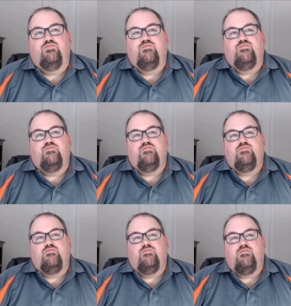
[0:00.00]

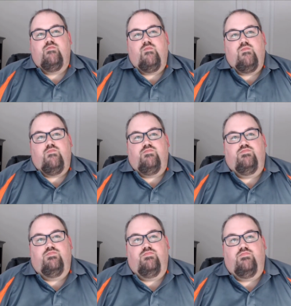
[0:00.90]

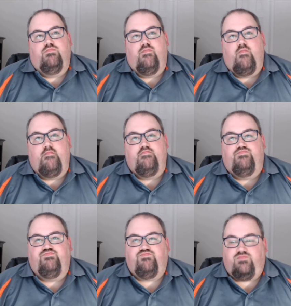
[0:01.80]
(silence)